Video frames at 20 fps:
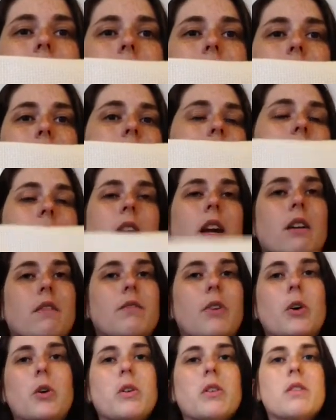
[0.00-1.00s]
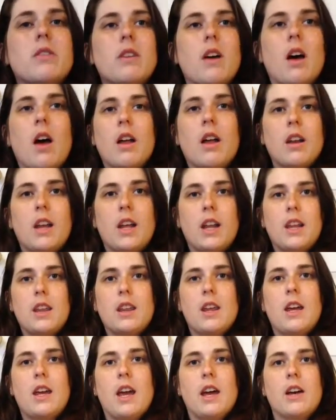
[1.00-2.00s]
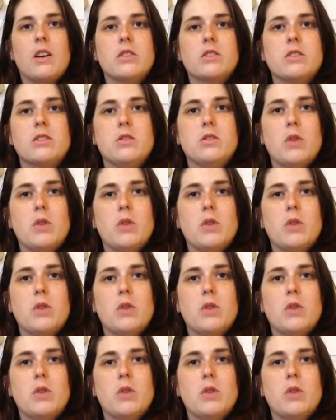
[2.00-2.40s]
You can't focus on anything else.